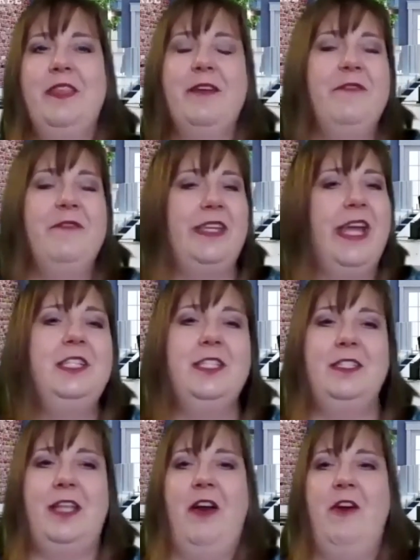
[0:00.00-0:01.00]
The
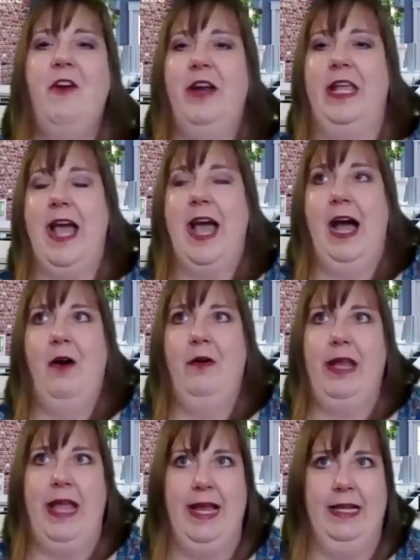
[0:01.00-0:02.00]
invitations are already
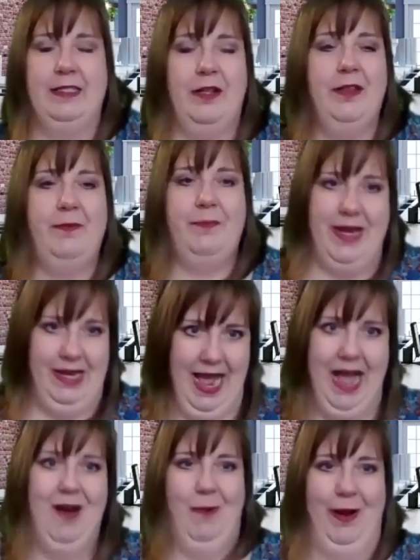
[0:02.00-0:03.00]
out and it's only been an
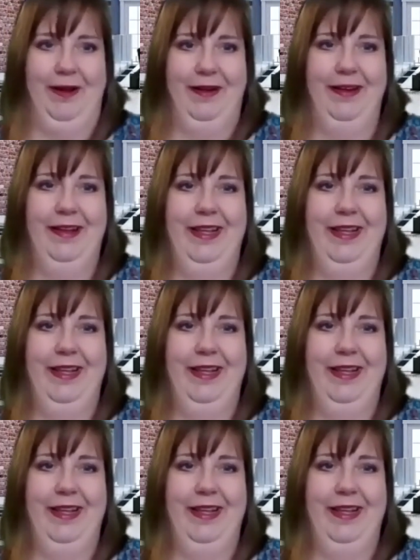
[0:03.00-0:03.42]
hour.